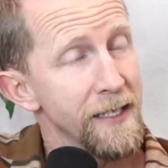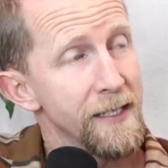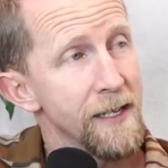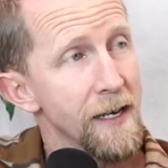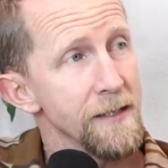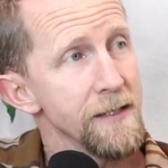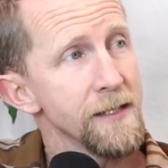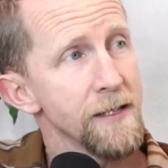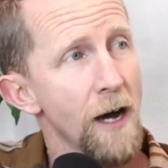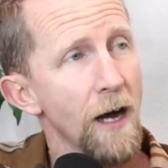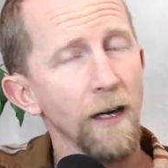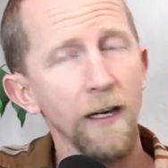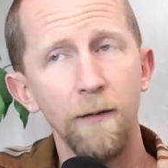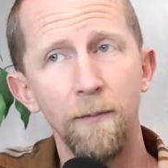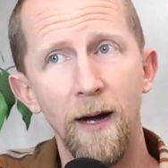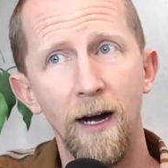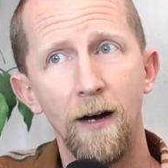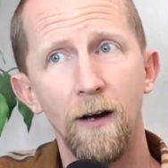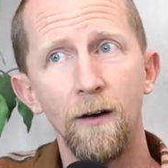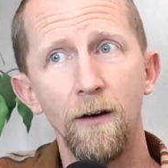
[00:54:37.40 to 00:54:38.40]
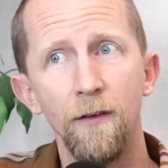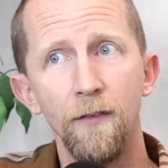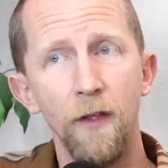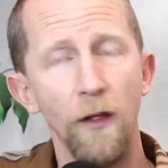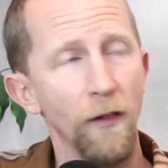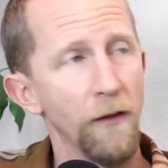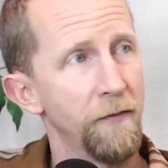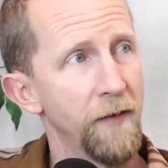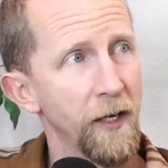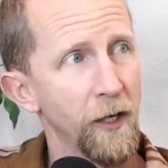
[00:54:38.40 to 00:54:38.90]
it does talk about the
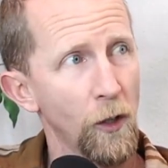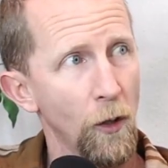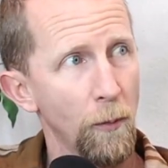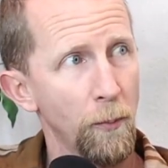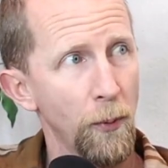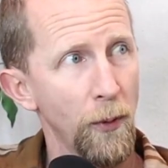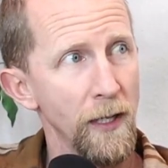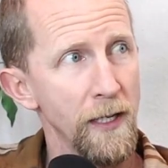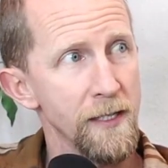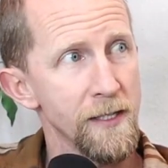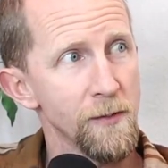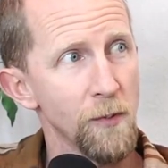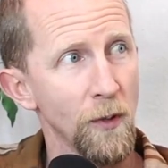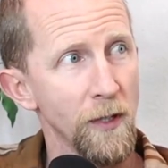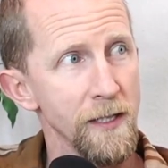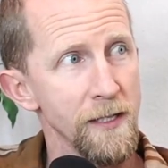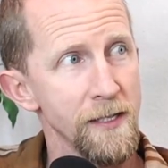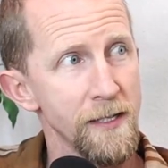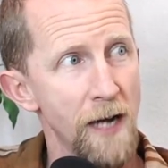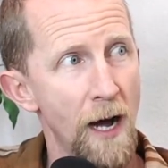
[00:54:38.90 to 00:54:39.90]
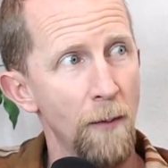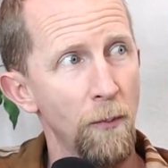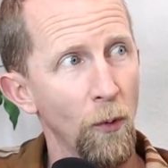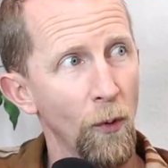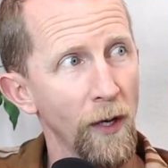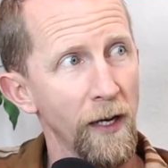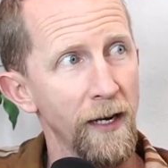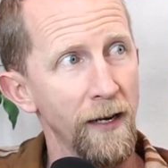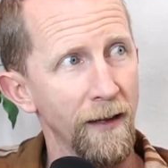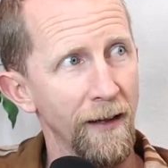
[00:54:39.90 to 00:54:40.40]
Levitical priests were to stop
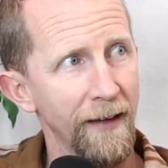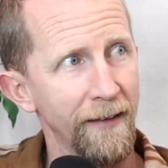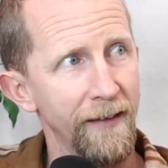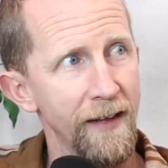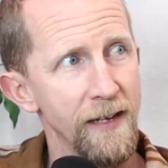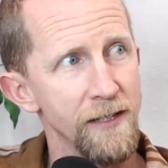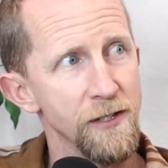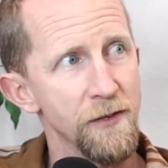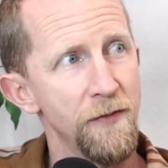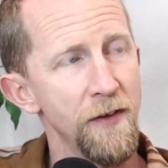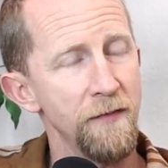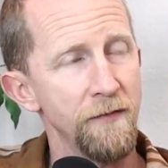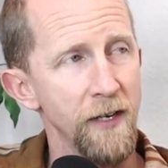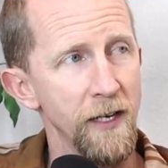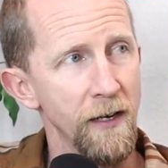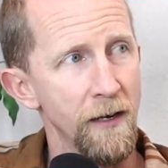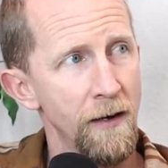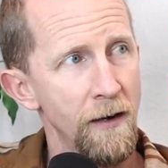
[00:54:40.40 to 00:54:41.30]
working at like the age of 50